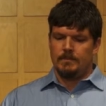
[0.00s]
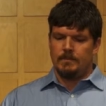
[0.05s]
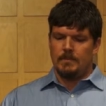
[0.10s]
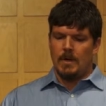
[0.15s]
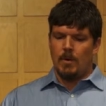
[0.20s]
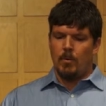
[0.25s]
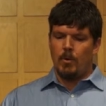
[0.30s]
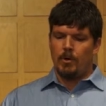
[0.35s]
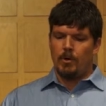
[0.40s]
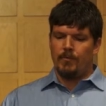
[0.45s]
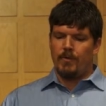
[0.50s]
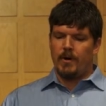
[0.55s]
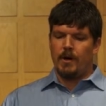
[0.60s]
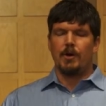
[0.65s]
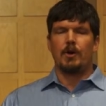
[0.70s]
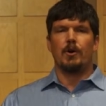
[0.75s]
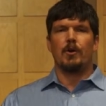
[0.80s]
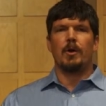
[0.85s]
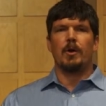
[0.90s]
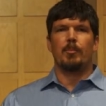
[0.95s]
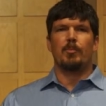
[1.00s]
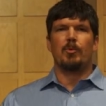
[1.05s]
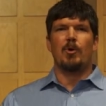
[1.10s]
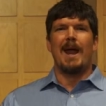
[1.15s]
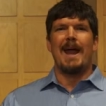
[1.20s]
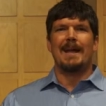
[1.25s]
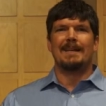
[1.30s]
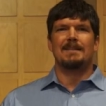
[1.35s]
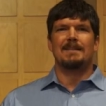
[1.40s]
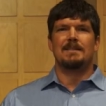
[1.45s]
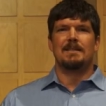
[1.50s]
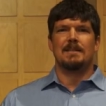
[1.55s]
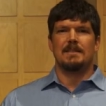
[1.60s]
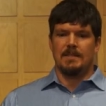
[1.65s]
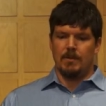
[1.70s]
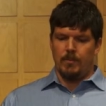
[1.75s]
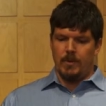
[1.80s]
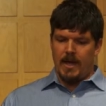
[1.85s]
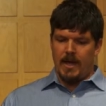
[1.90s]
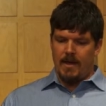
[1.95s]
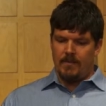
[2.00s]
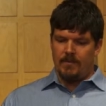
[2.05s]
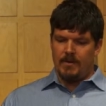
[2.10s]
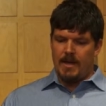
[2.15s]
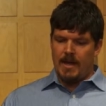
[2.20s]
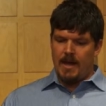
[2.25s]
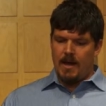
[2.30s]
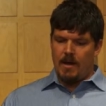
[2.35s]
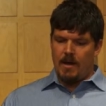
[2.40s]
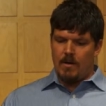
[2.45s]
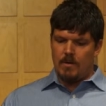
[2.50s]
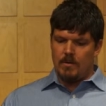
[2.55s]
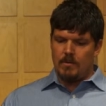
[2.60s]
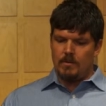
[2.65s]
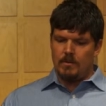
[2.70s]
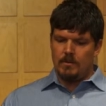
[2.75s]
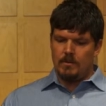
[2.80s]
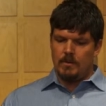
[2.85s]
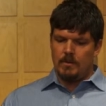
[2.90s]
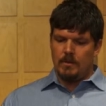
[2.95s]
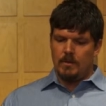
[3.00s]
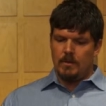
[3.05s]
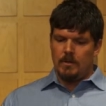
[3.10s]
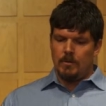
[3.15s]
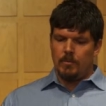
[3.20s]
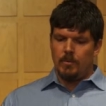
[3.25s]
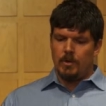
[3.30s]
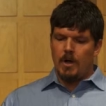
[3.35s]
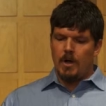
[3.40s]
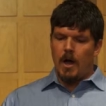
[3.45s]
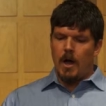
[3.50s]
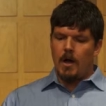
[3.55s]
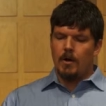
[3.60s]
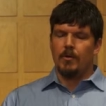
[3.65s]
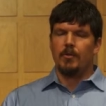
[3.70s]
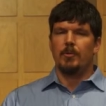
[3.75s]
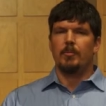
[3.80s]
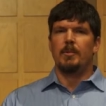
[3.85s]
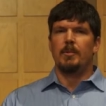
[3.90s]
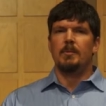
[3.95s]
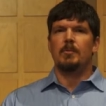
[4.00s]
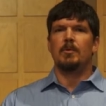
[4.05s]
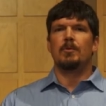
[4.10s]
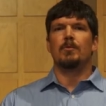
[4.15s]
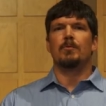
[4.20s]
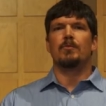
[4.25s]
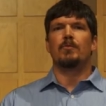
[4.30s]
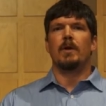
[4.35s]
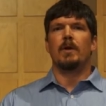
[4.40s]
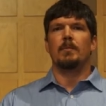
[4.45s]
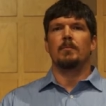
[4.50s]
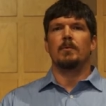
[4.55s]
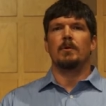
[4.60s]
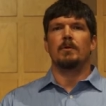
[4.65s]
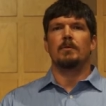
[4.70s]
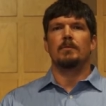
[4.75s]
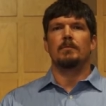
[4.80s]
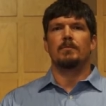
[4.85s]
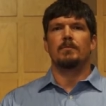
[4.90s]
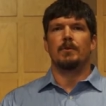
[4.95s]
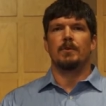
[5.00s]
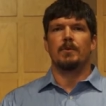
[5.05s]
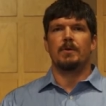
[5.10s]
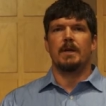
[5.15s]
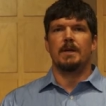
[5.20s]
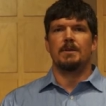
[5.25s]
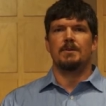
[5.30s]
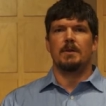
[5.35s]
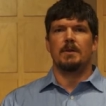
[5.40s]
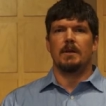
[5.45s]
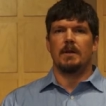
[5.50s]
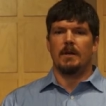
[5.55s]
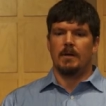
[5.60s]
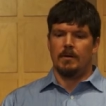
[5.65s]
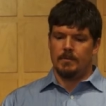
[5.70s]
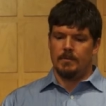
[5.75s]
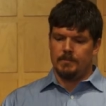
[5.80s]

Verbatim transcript: I wonder if our current practices that we have now would honor the biblical framework for creation care.